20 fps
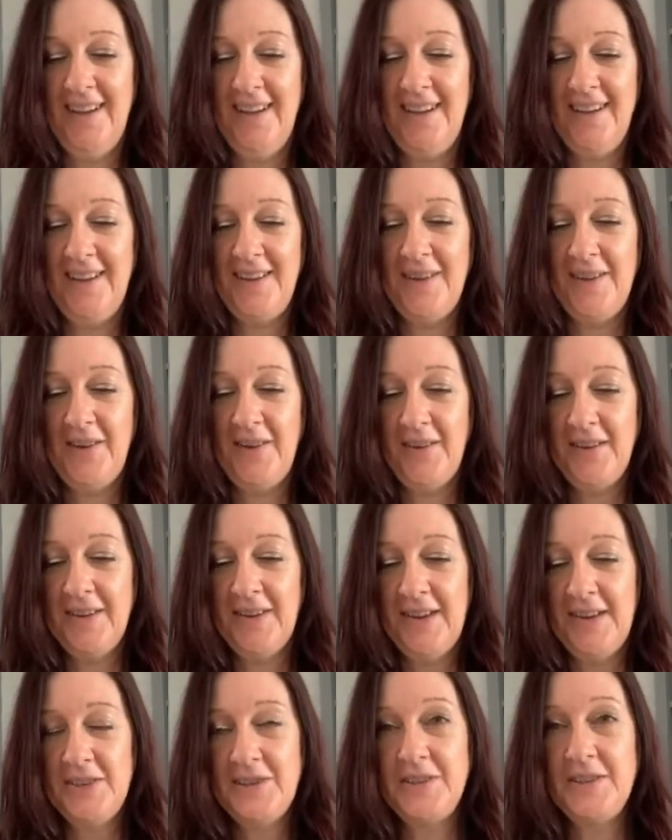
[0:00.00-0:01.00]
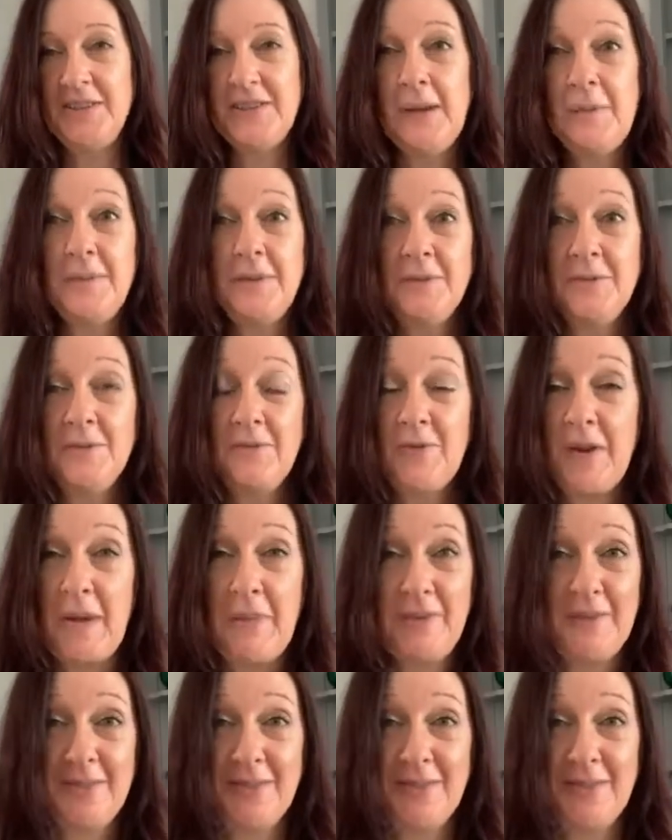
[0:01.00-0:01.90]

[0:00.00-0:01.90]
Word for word: her yarn. She can send me some freebies